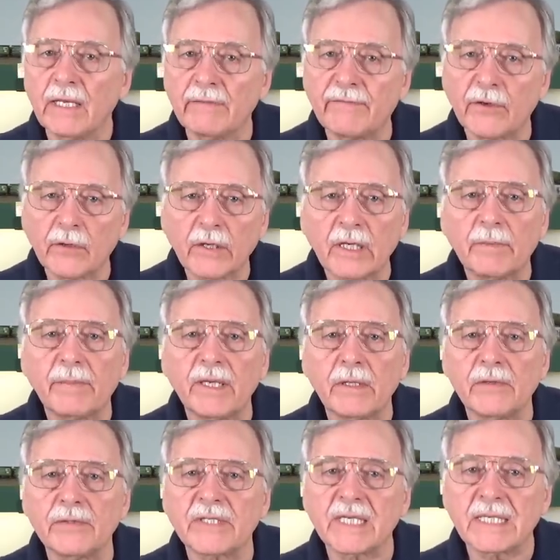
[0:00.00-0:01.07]
If you're going to be
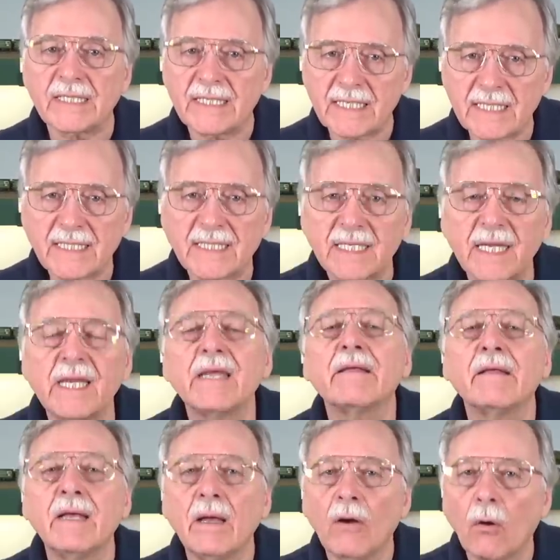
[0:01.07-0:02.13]
using DC,